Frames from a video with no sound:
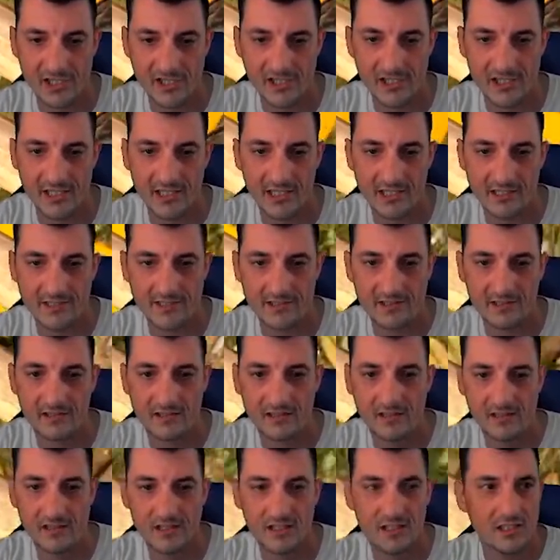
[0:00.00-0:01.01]
is.
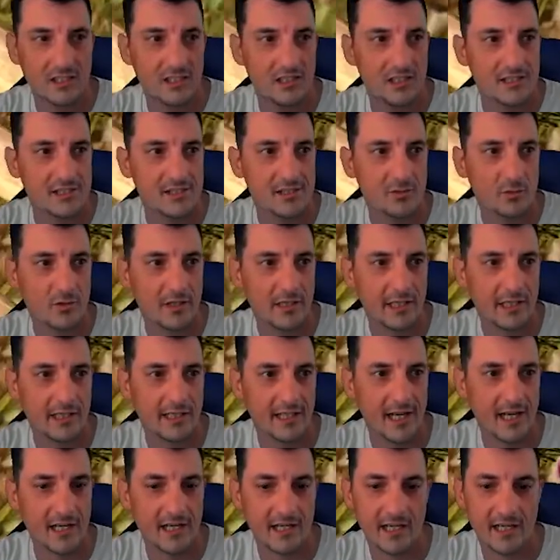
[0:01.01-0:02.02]
So we're going to
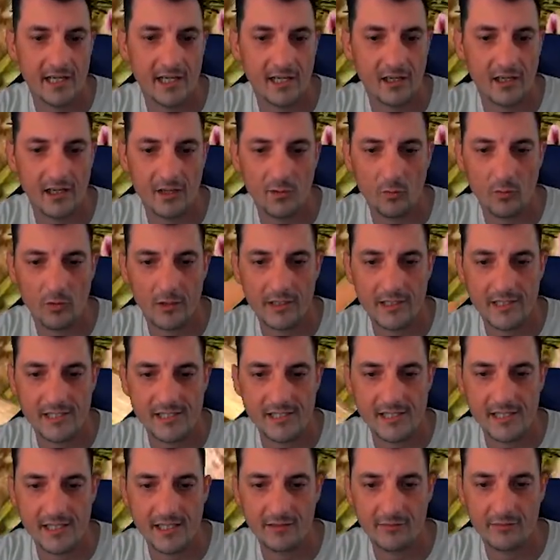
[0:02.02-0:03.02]
get down here and we're going to
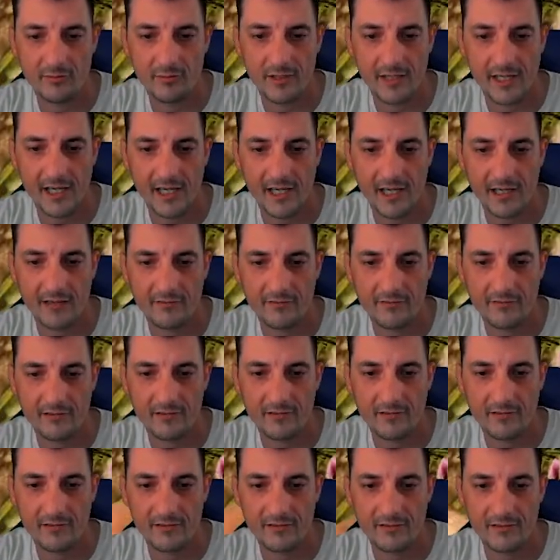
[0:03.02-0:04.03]
see if we can't
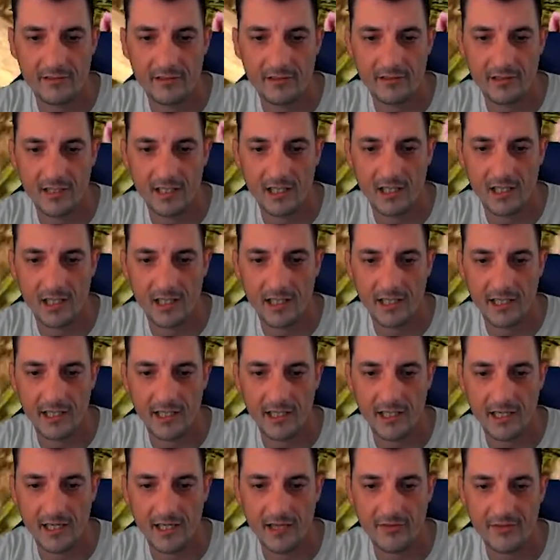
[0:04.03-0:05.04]
get lucky
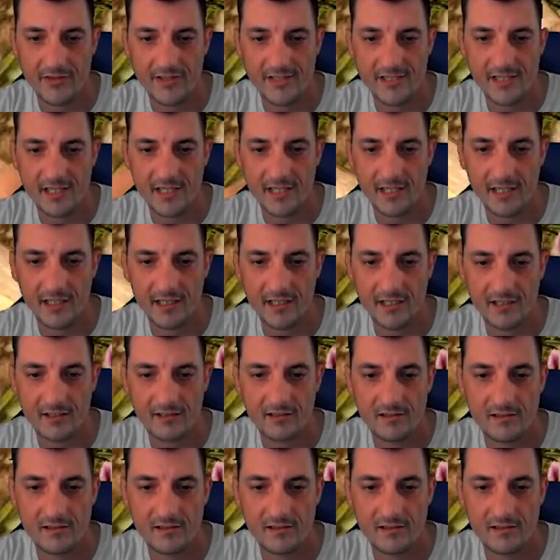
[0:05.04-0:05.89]
and hit this thing here.